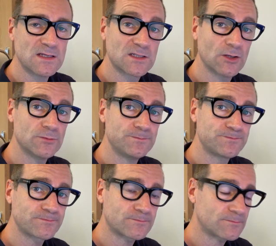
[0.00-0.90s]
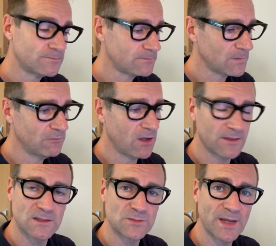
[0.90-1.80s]
So rather
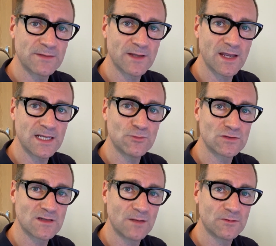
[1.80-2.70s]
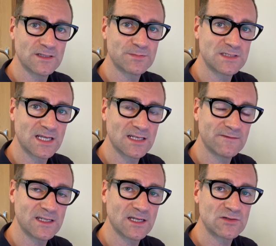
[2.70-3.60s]
than spend any more time on this particular
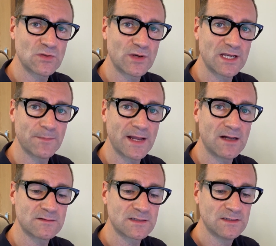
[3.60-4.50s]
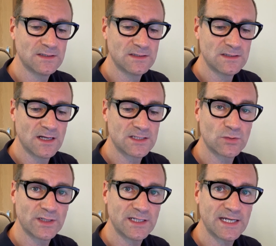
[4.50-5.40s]
video talking about
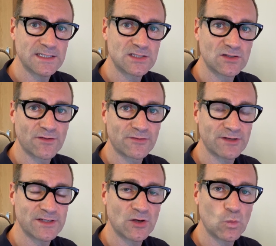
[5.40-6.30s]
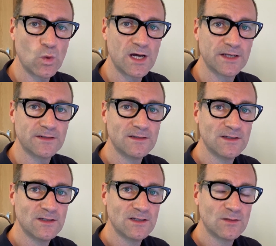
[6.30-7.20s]
28.3.1,
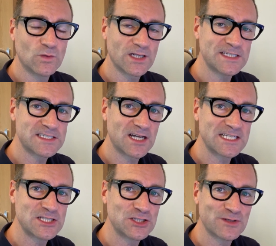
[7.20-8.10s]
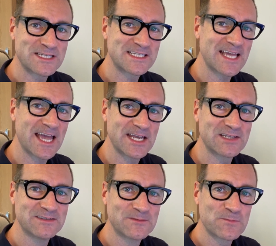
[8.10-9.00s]
what I decided to do
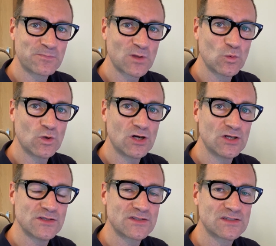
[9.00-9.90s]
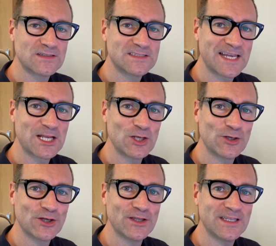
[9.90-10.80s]
instead was take a
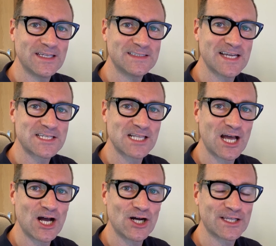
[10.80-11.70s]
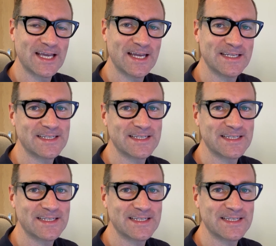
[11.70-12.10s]
look at the Tesla Arcade.